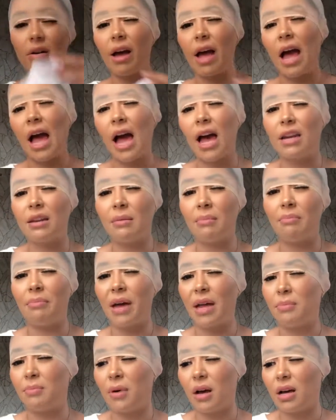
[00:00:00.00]
had
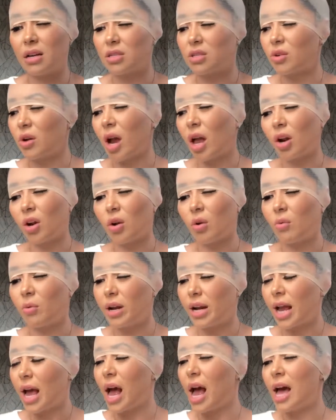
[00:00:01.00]
bed bugs, or I don't know
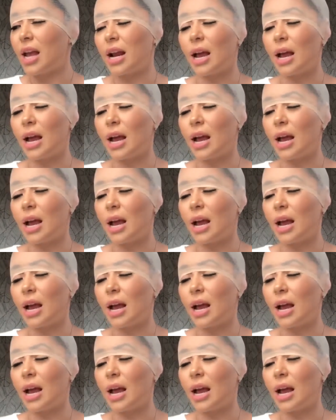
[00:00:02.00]
what it had.